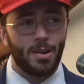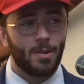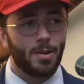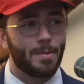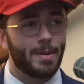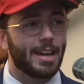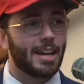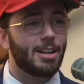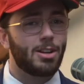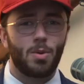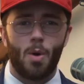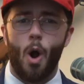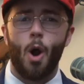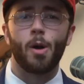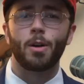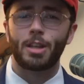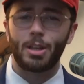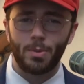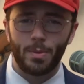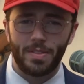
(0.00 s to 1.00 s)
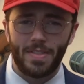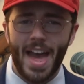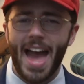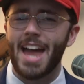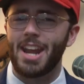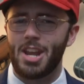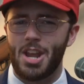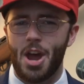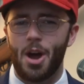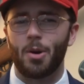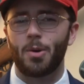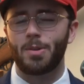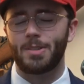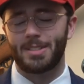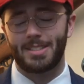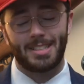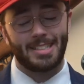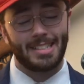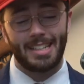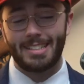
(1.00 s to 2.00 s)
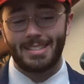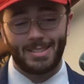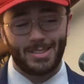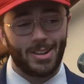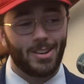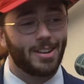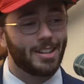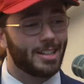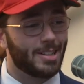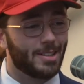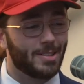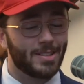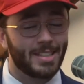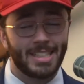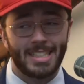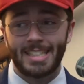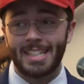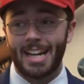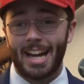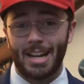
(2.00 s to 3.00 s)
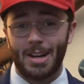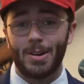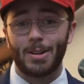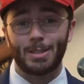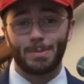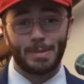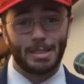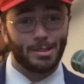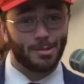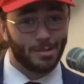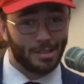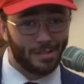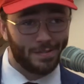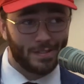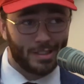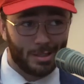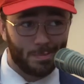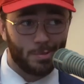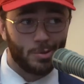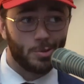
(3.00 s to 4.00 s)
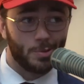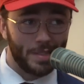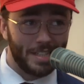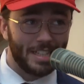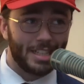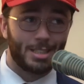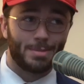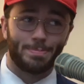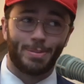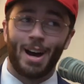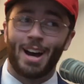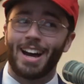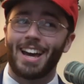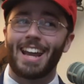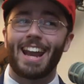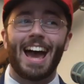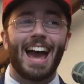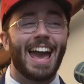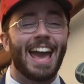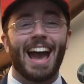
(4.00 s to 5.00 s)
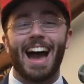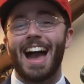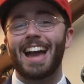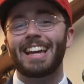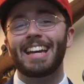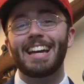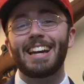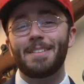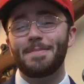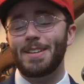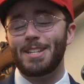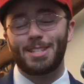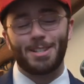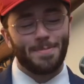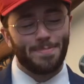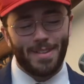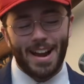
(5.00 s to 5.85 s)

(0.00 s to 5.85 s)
what am I going to do? Argue with that? No. It's like, hey, sorry, you know, I know it's been a rough couple weeks, but I, Mr.